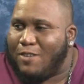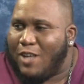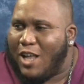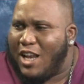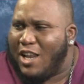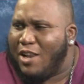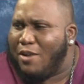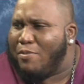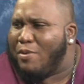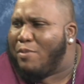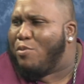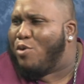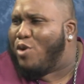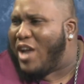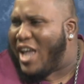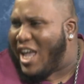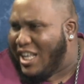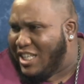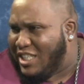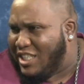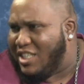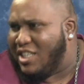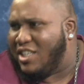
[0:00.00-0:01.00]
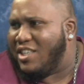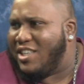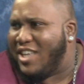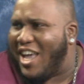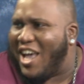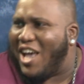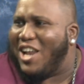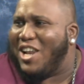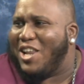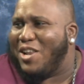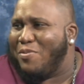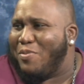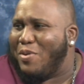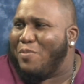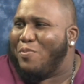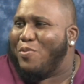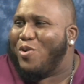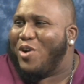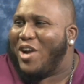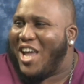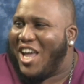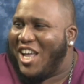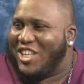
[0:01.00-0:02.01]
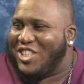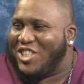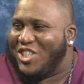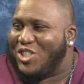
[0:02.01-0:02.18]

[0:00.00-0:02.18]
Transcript: A little bit more edgy. A little bit more edgy.